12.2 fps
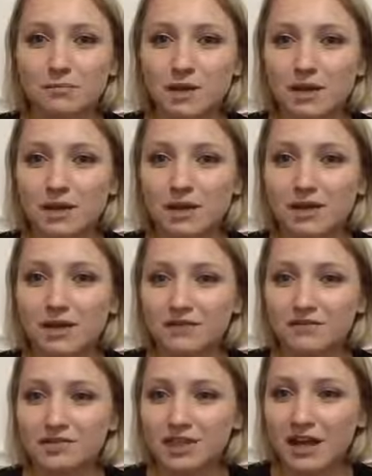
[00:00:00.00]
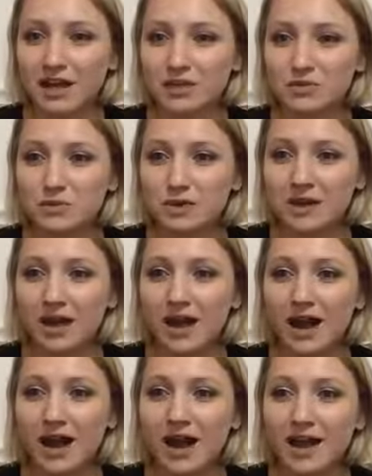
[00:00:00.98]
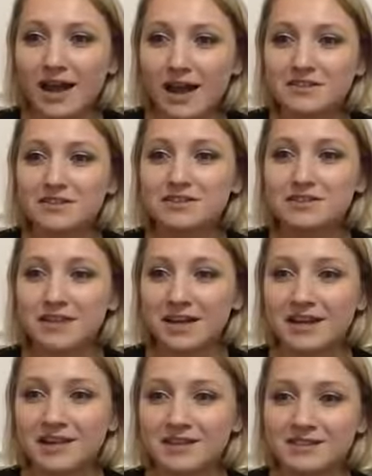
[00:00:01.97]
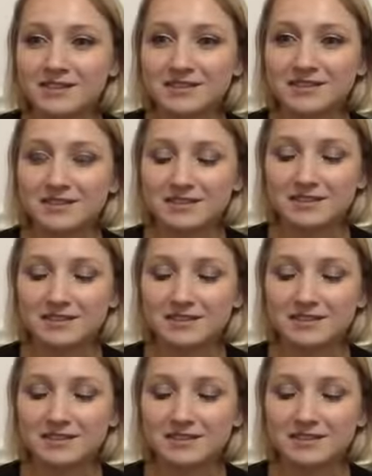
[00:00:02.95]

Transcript: period of change where I had the chance